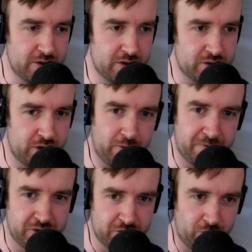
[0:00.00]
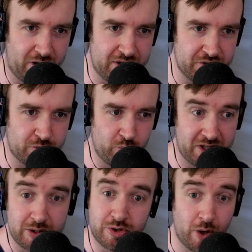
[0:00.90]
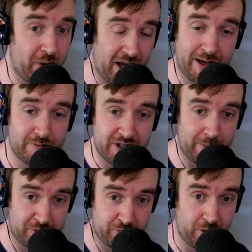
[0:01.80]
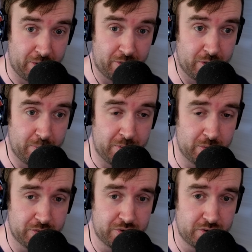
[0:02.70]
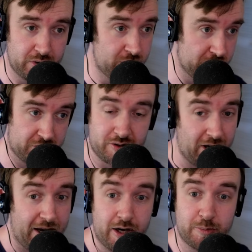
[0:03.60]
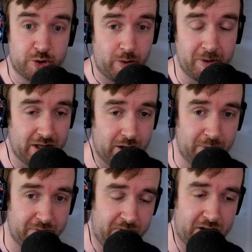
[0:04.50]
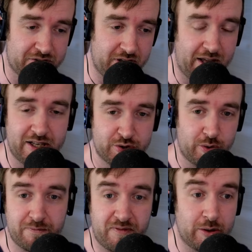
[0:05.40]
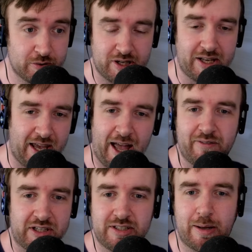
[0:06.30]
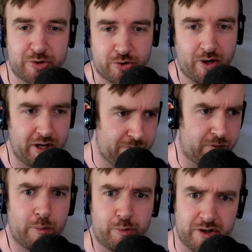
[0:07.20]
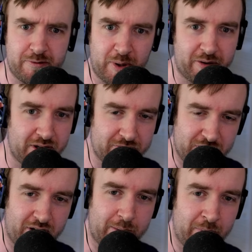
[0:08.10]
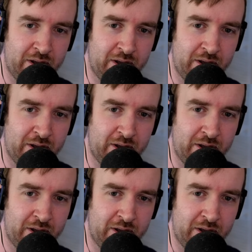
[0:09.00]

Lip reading: Dolphin's Grace when you don't have Depth Strider on your boots, you just end up swimming a little bit faster, and it sort of feels like having Depth Strider for a brief period of time.